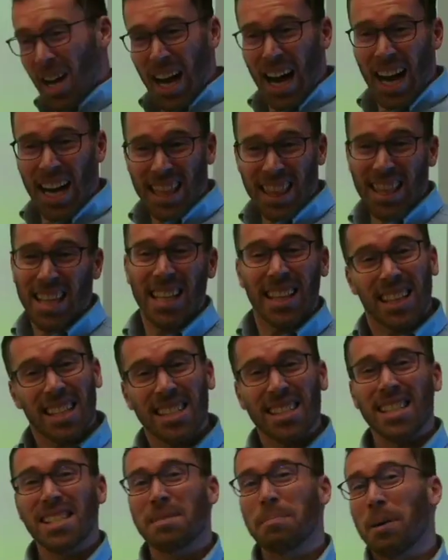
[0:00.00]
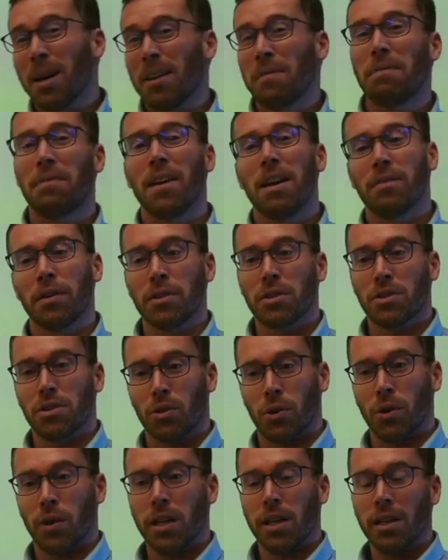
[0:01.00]
think this is my favorite
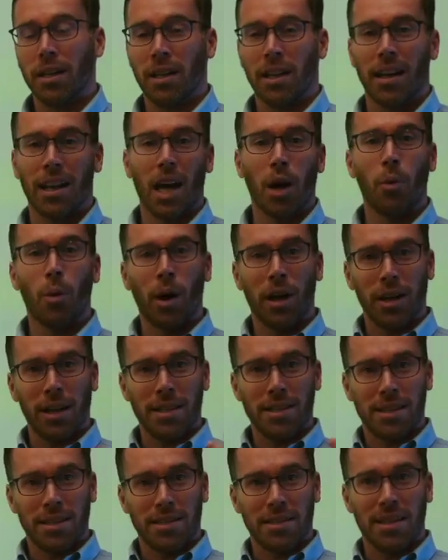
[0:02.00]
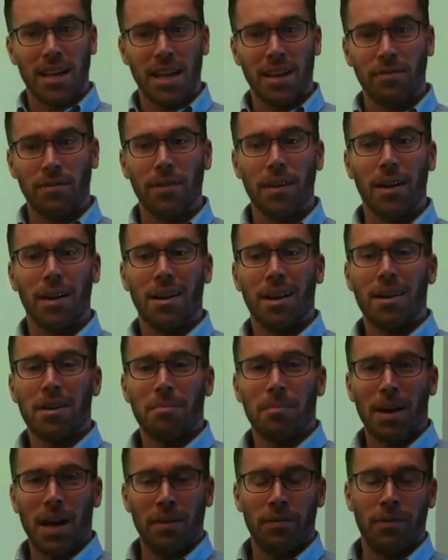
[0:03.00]
story, and I wanted to save
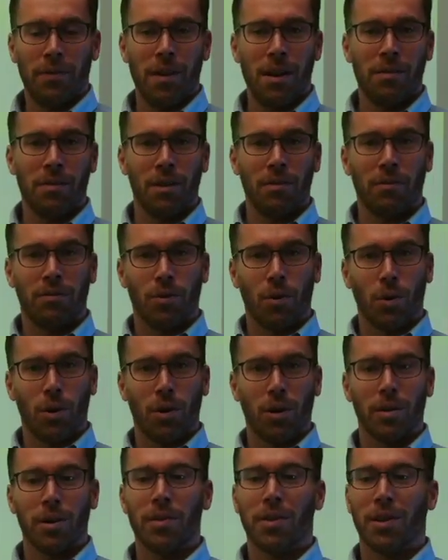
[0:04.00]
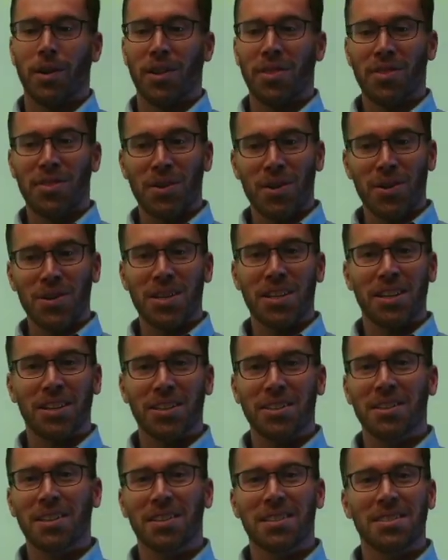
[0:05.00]
my favorite for the third
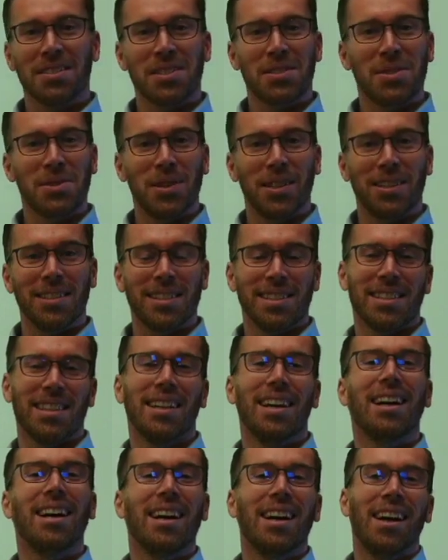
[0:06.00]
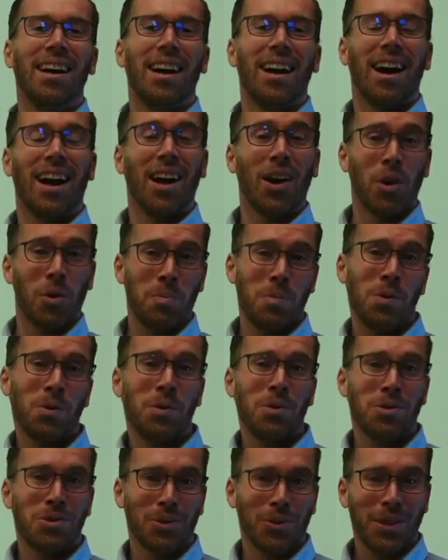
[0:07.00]
year students. I hope you
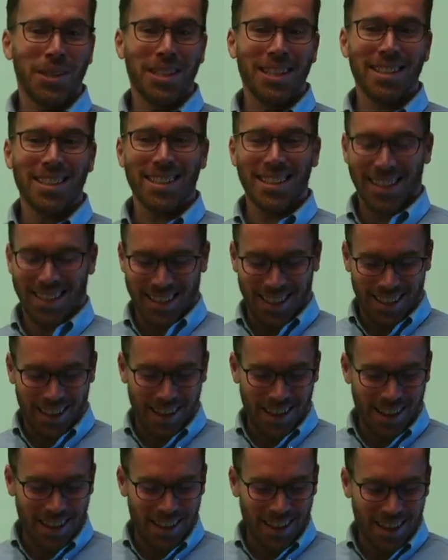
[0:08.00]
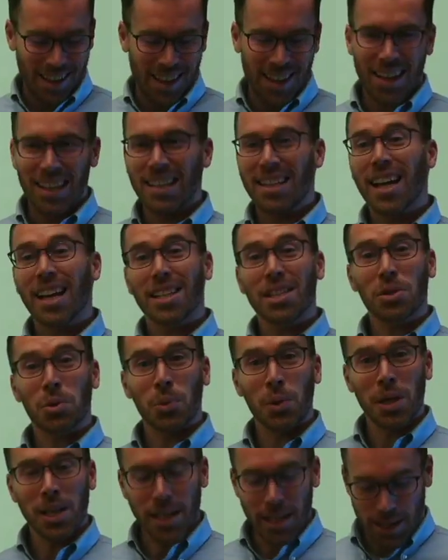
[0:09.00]
enjoyed it. Next
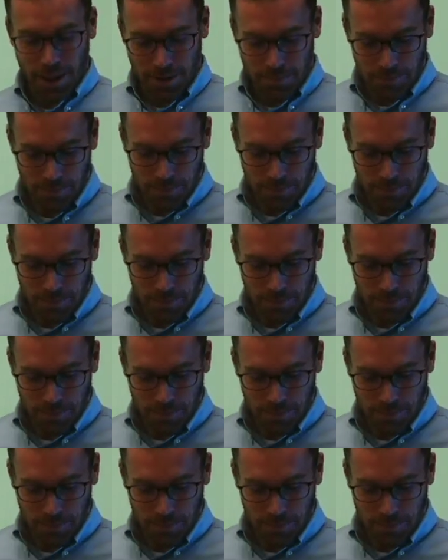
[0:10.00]
week,